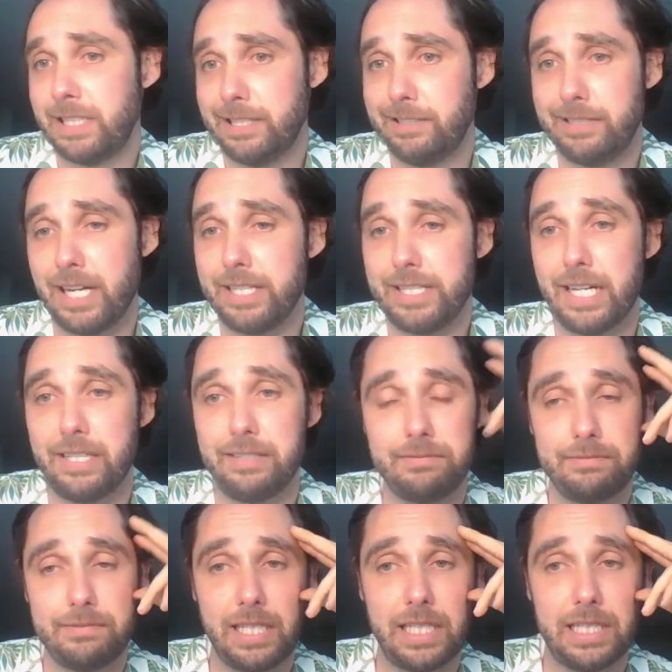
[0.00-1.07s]
Again, not
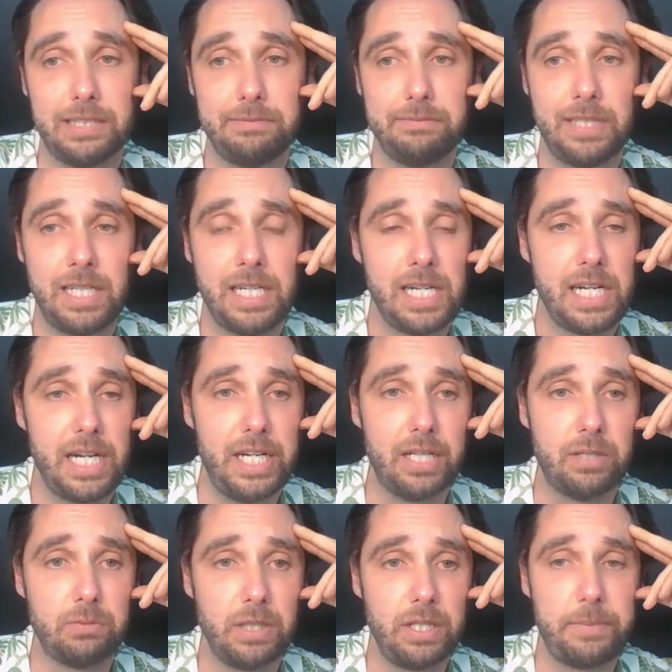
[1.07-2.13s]

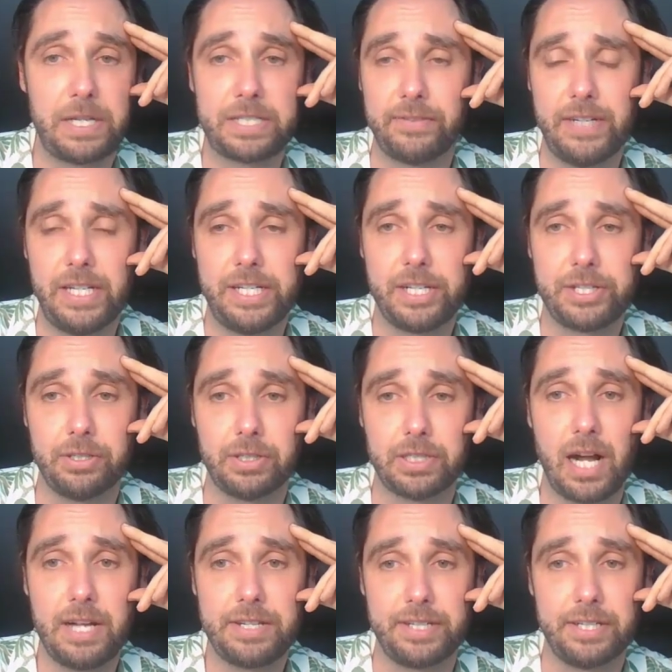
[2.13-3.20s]
really much of an additional
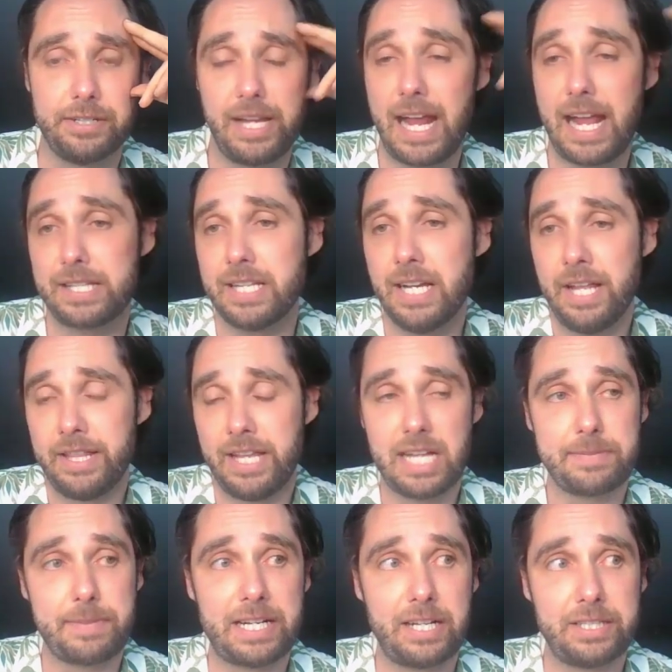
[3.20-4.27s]
cost there. The
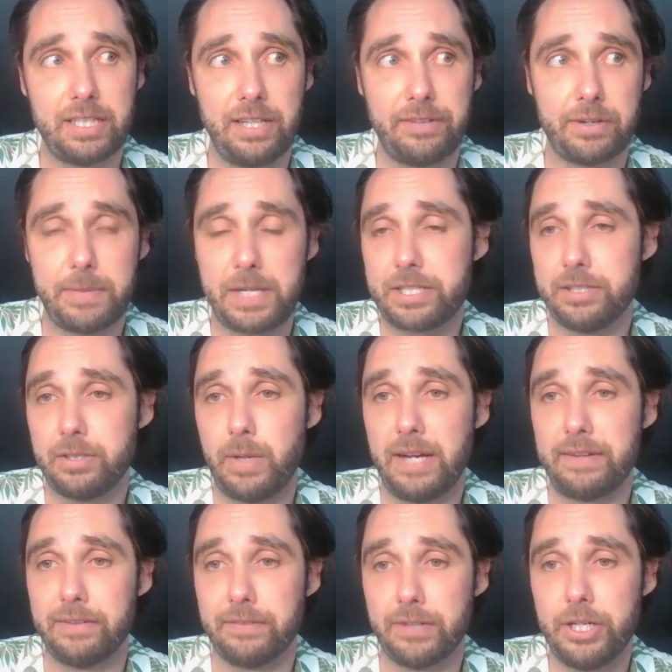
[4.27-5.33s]
ads might not deliver much in the
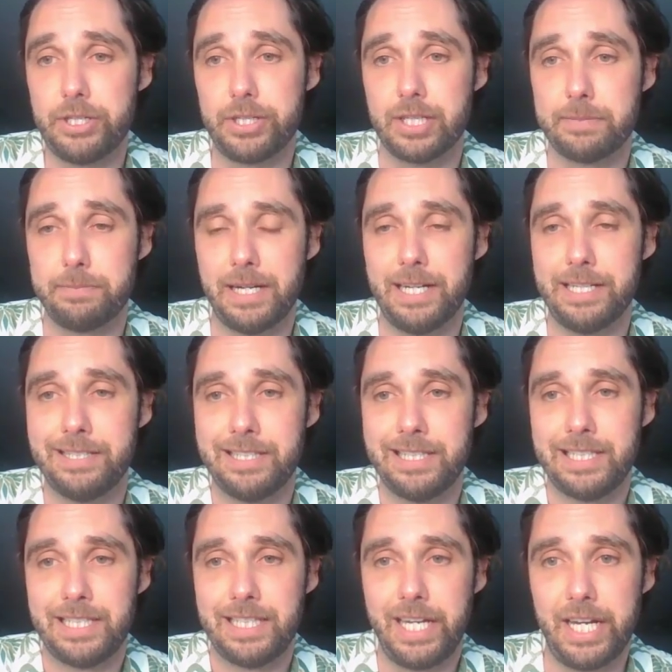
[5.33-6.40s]
way of conversions, but
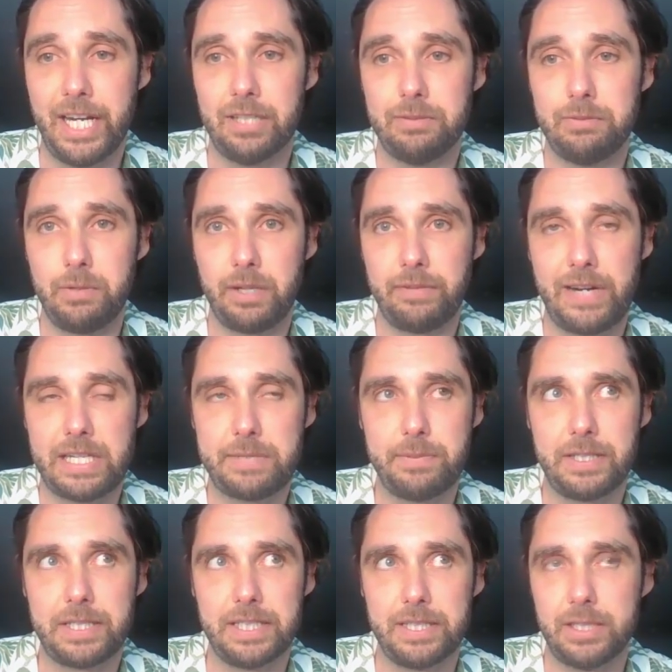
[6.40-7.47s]
with
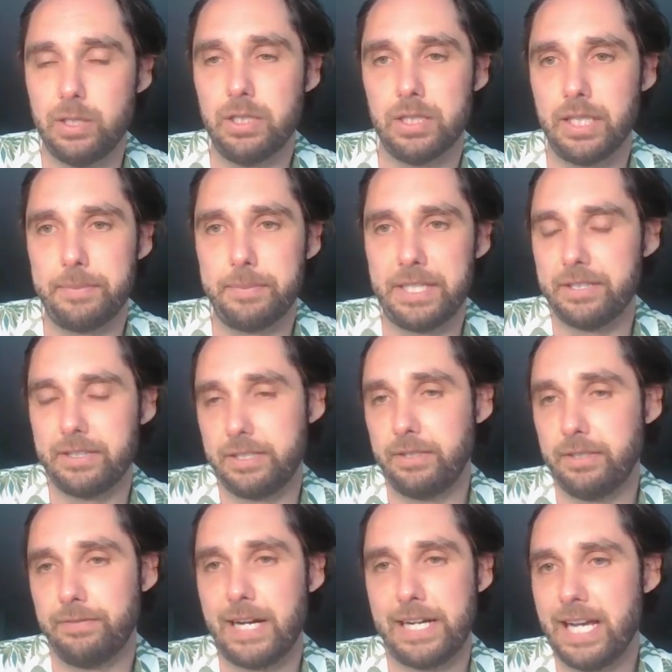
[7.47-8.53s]
Facebook and Google, I mean,
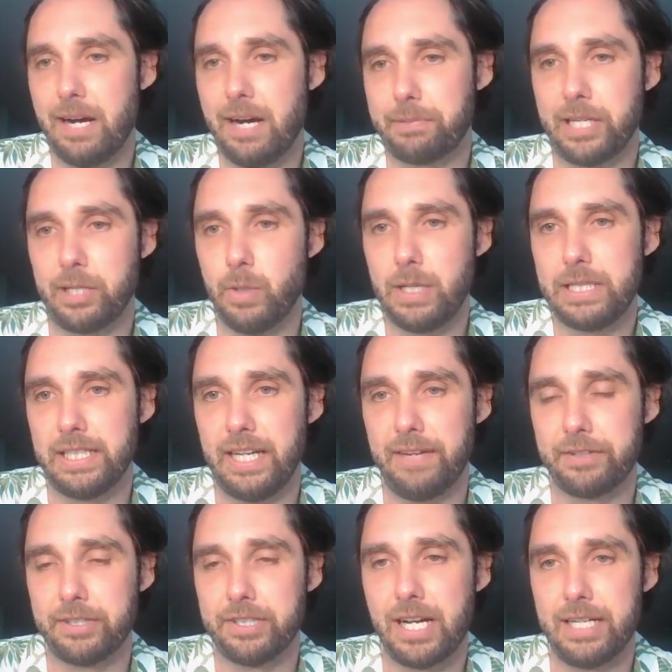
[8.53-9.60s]
you'll find out pretty
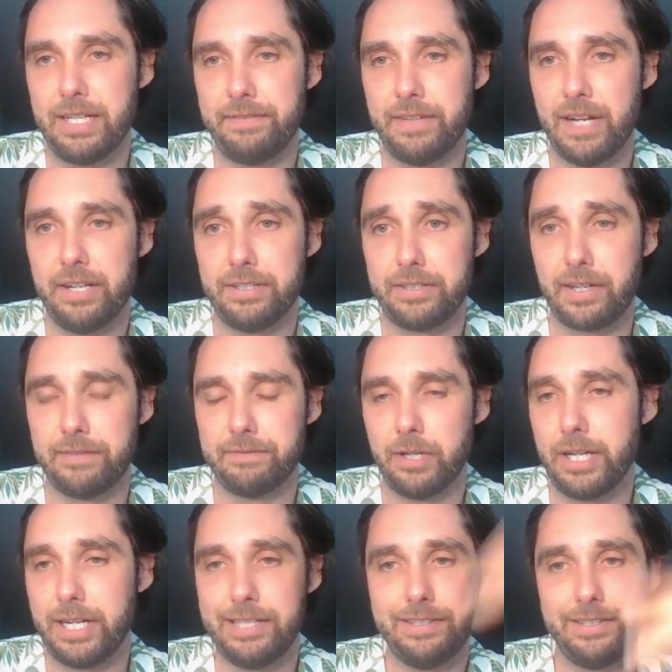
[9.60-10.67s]
quickly if they're not
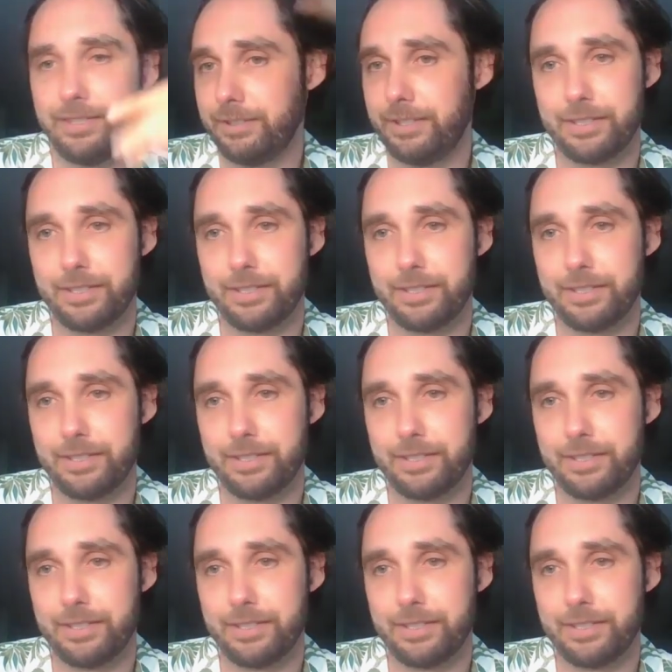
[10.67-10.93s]
converting.